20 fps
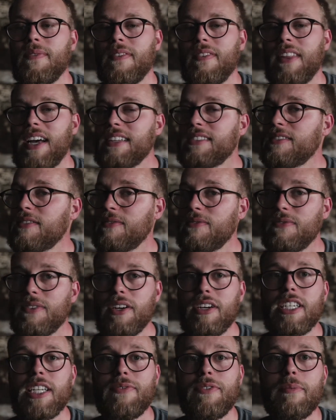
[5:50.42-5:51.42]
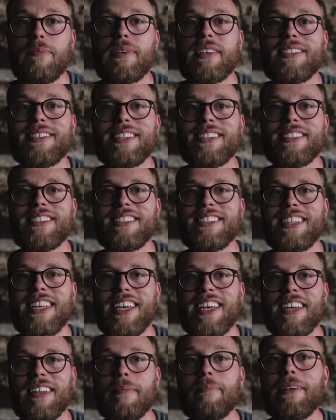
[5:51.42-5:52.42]
That's a very different business
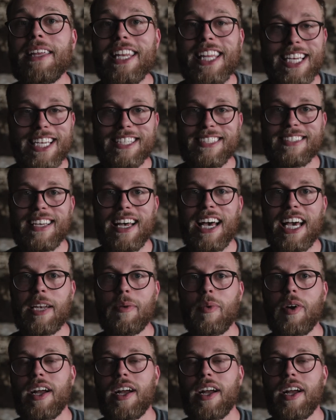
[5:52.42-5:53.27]
than media design,